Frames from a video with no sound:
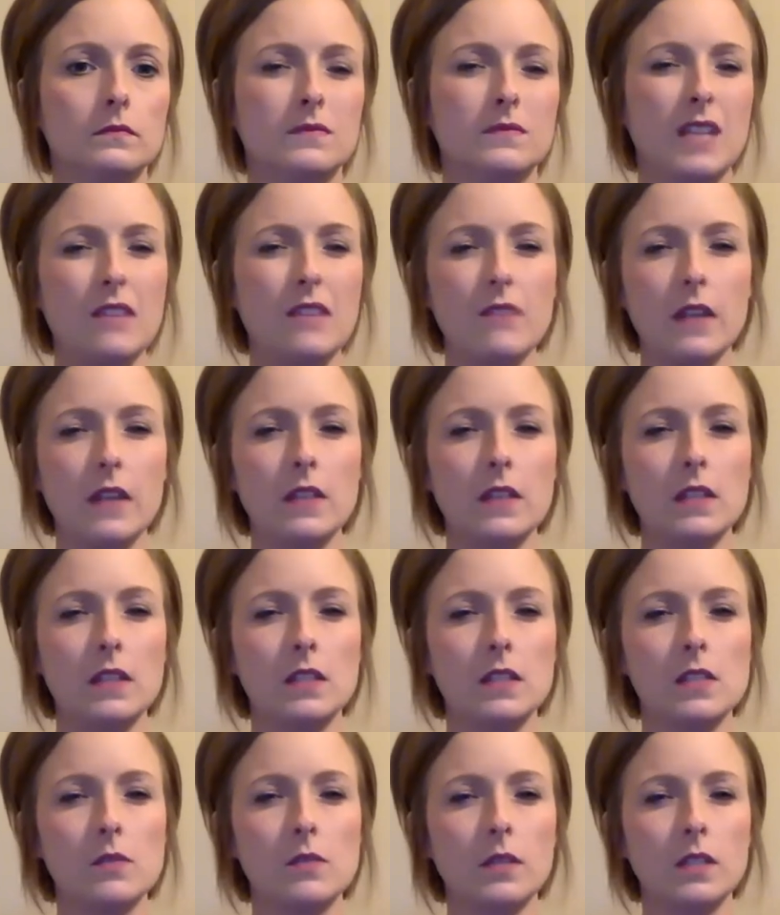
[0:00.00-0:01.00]
I find that
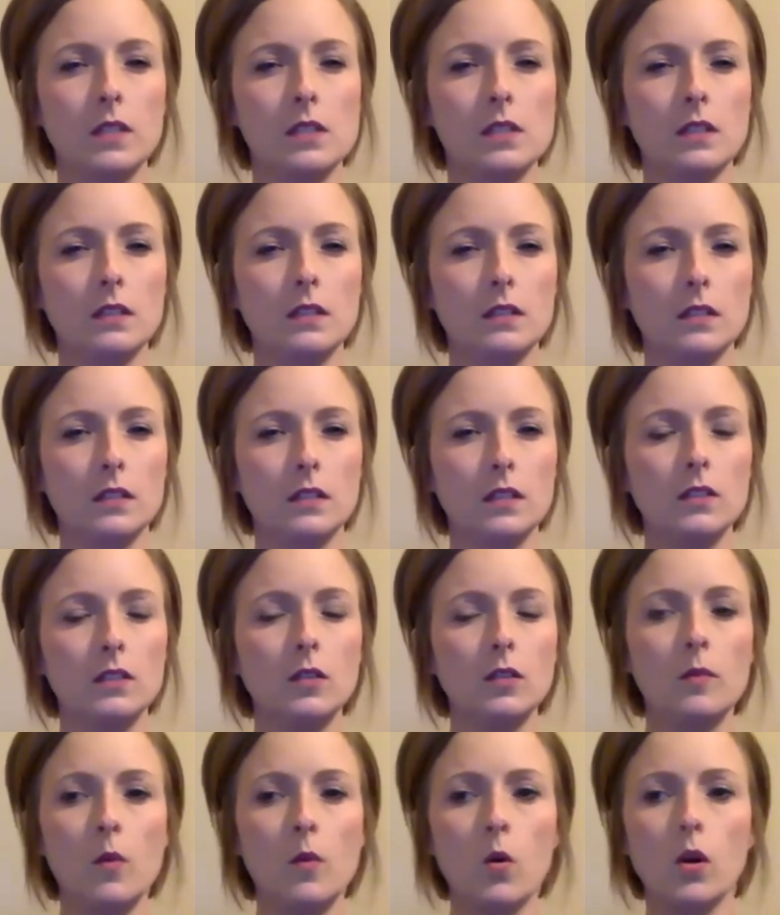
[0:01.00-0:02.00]
this one needs a
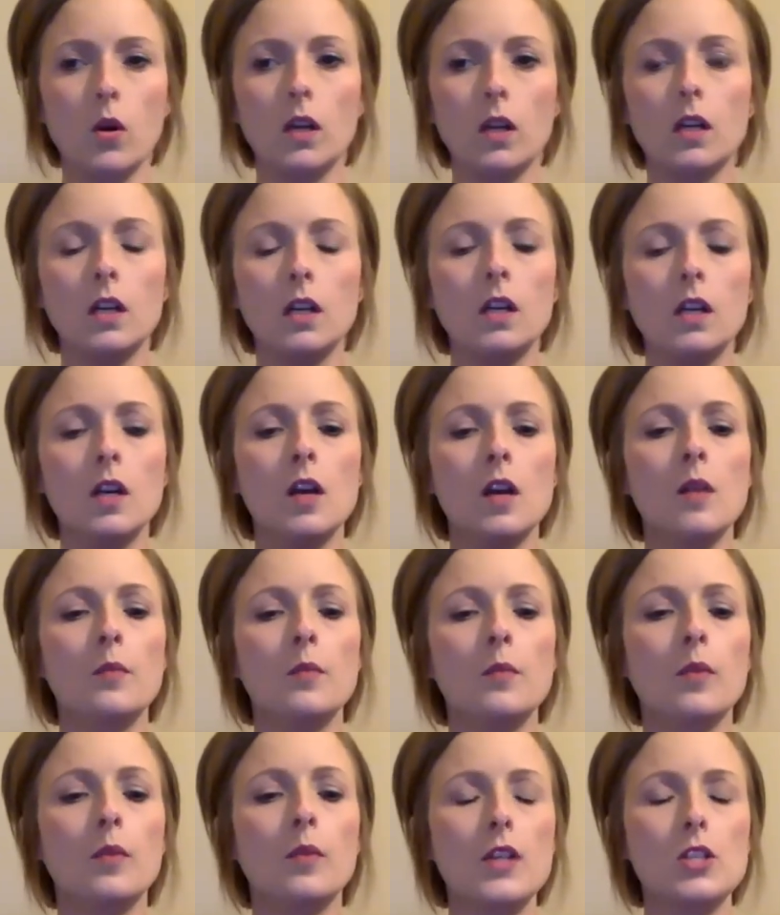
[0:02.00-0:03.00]
little more
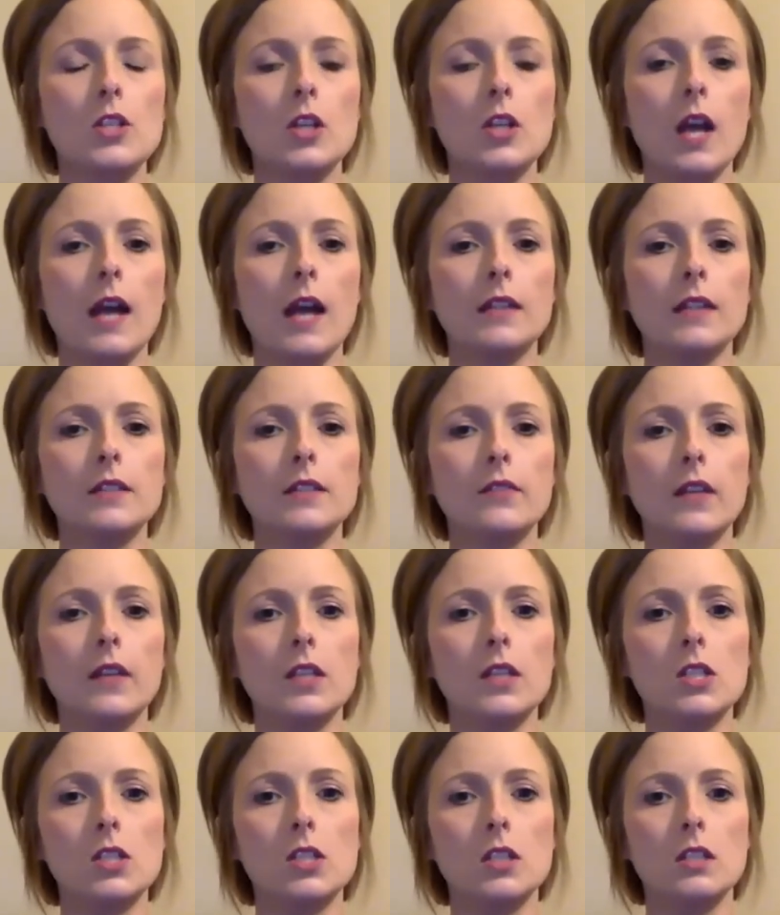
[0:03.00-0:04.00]
pressure
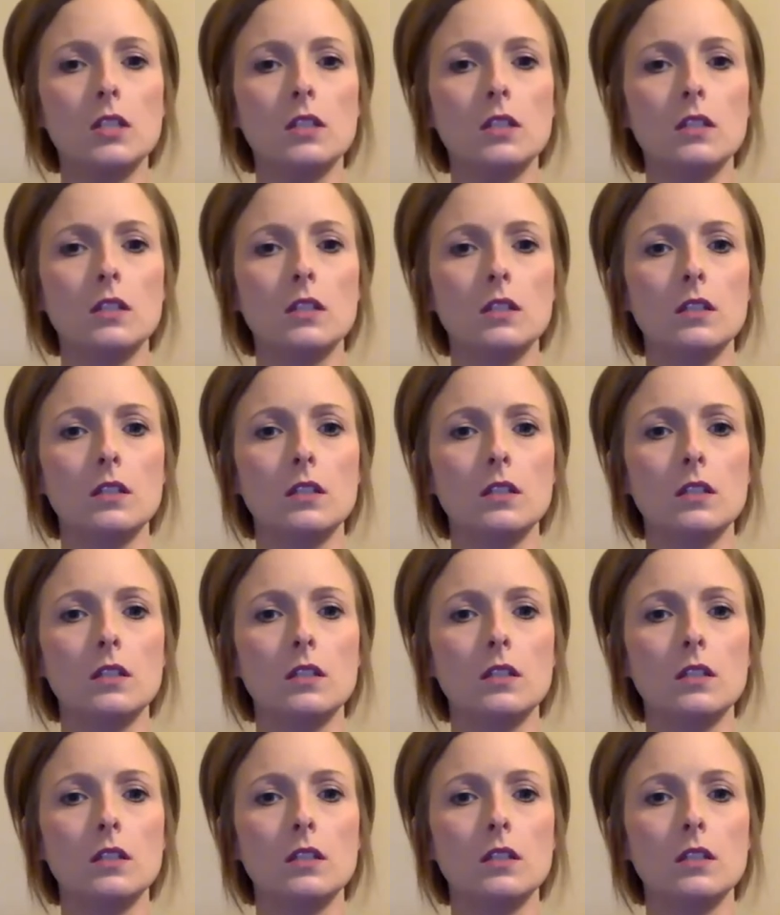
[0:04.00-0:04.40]
activation